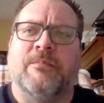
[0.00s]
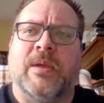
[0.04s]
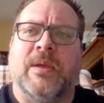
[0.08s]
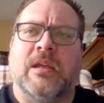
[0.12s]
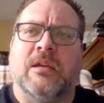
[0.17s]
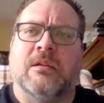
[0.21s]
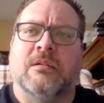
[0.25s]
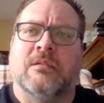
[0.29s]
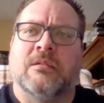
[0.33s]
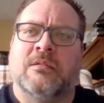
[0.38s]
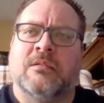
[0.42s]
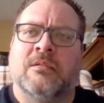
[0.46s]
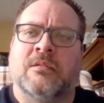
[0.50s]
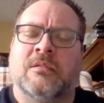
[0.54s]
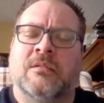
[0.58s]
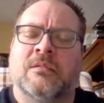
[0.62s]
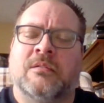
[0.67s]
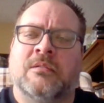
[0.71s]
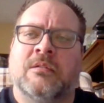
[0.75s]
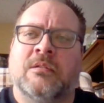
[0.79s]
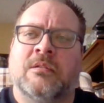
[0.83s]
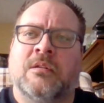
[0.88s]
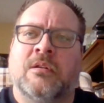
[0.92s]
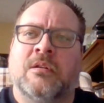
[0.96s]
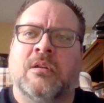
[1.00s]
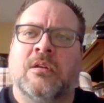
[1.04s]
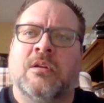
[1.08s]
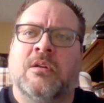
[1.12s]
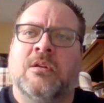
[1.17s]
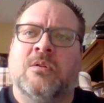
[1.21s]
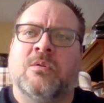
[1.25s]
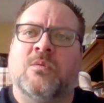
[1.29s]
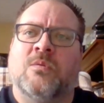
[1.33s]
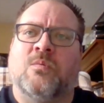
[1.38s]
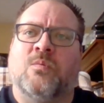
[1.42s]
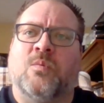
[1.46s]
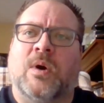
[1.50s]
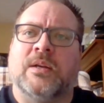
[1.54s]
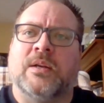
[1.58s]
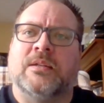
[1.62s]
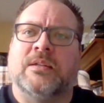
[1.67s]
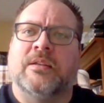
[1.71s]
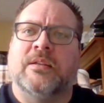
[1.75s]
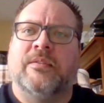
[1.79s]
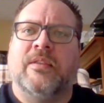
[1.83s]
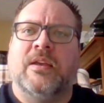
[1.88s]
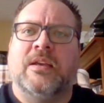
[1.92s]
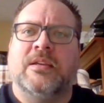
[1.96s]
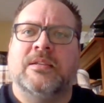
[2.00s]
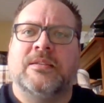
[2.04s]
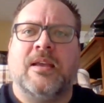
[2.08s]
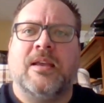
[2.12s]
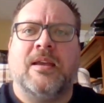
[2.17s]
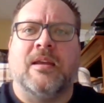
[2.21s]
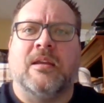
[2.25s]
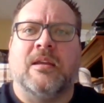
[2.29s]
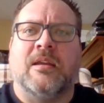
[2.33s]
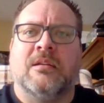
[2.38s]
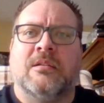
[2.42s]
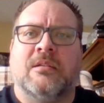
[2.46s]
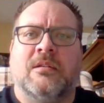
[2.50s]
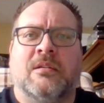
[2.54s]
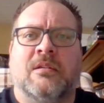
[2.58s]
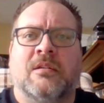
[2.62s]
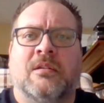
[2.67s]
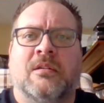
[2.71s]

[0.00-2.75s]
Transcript: me." "What did they say?"